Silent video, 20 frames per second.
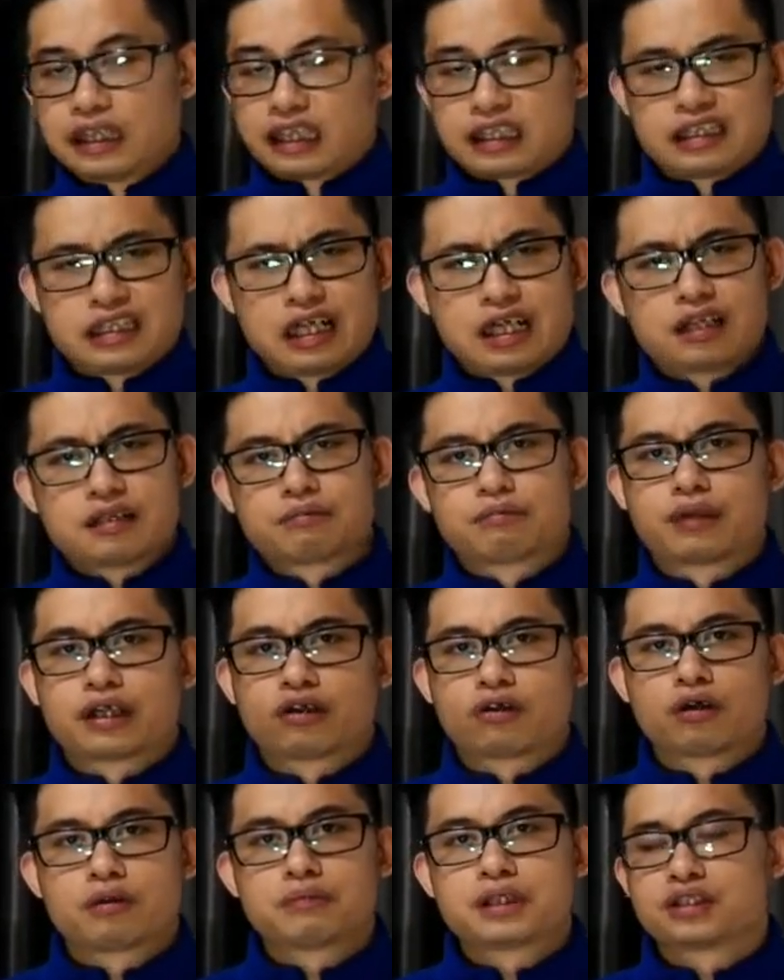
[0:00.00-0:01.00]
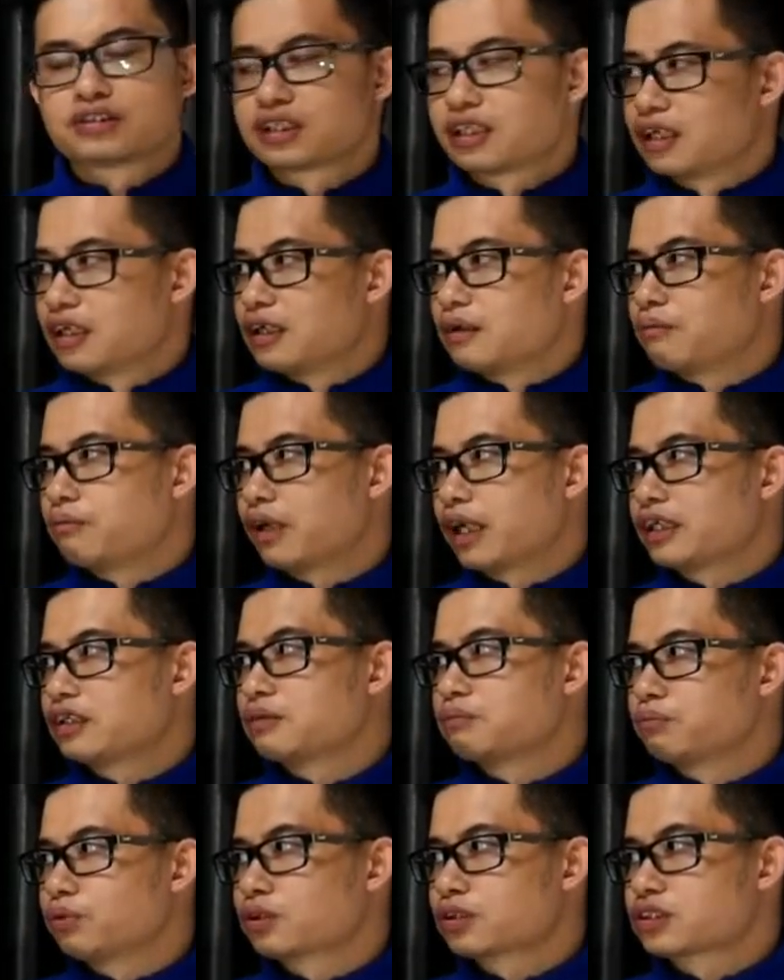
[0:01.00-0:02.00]
Yeah, by all means, buy the
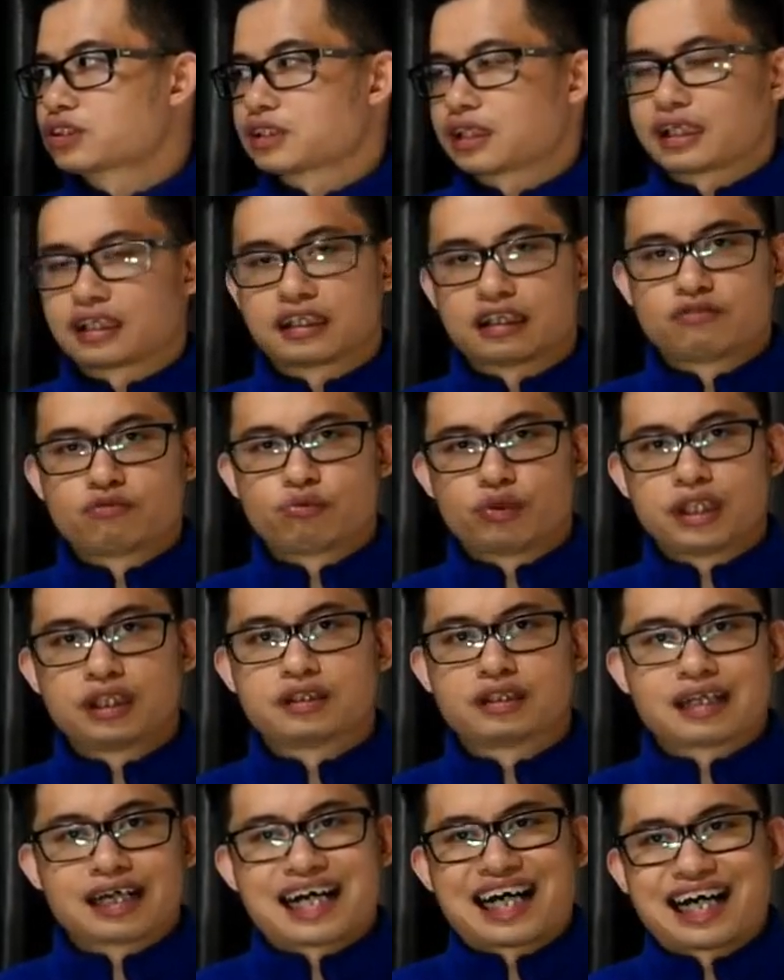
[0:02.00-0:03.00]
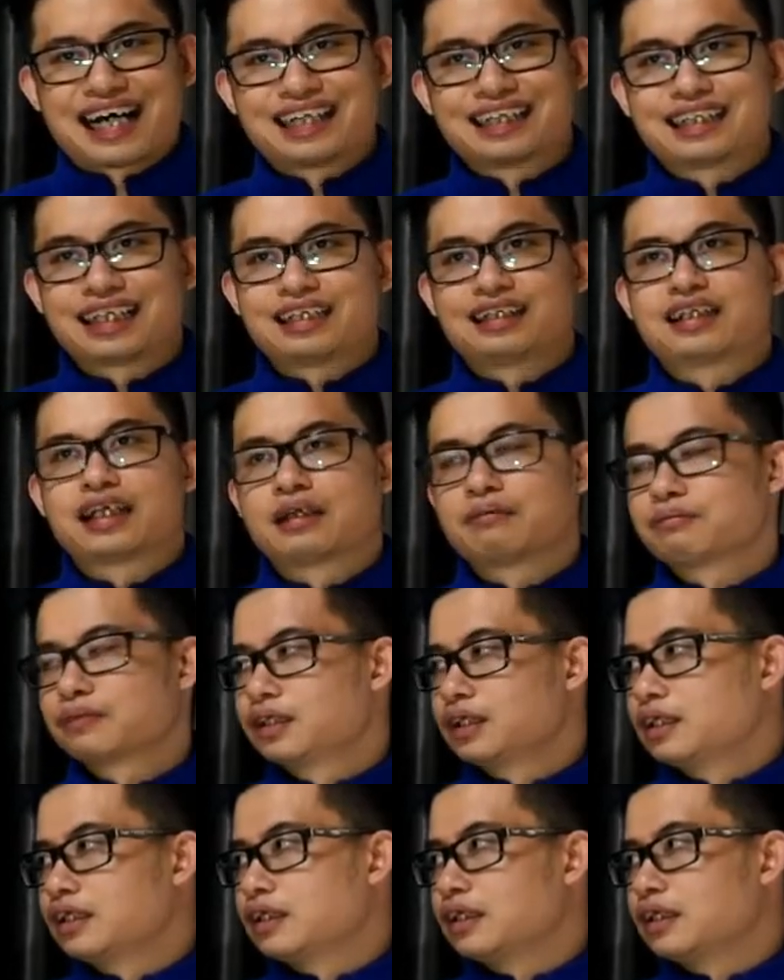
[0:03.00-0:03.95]
books and then read, highlight them,